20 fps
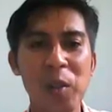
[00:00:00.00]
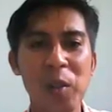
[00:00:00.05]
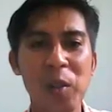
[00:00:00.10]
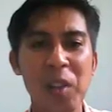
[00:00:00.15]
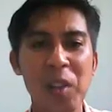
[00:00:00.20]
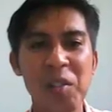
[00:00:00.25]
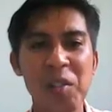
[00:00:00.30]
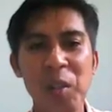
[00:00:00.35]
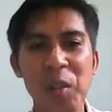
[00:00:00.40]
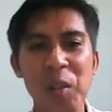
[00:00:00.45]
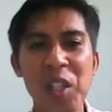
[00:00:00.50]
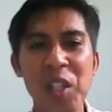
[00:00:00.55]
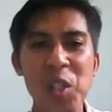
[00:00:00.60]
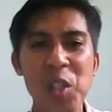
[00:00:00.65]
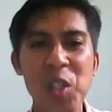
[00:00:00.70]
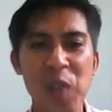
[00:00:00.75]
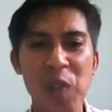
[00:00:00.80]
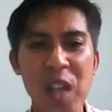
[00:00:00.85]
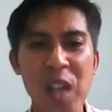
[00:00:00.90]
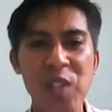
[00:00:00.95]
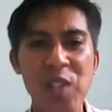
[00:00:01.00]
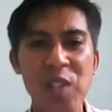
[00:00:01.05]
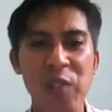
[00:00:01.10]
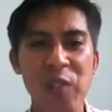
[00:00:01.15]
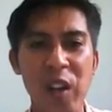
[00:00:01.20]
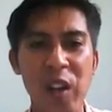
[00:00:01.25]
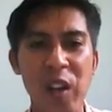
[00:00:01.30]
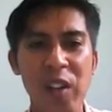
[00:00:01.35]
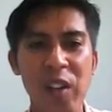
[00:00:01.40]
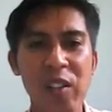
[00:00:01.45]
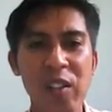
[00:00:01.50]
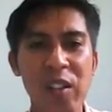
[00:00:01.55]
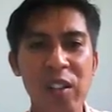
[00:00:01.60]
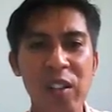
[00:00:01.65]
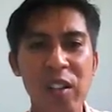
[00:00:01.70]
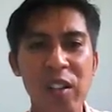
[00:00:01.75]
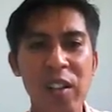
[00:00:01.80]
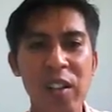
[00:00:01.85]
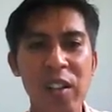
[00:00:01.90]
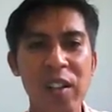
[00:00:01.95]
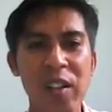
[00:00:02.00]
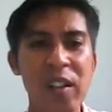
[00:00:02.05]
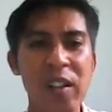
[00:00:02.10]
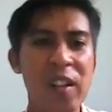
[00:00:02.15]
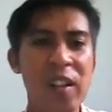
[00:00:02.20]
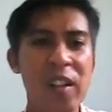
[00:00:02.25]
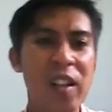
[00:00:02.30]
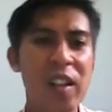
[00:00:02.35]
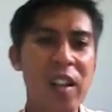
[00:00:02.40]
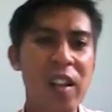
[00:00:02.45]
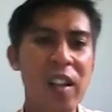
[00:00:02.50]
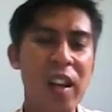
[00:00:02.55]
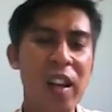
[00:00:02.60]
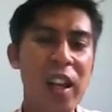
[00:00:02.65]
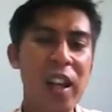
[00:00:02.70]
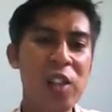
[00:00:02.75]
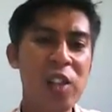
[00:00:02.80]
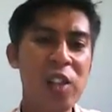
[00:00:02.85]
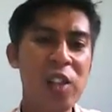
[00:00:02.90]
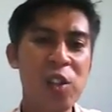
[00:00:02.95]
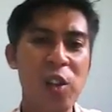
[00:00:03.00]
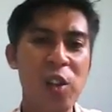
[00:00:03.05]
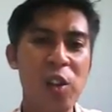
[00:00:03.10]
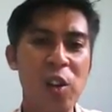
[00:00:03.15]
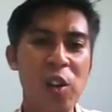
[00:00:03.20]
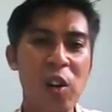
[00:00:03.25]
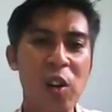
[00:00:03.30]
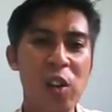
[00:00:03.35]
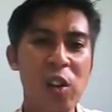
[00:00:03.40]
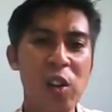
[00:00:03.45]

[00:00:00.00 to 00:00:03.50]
you just transfer, no? Lecture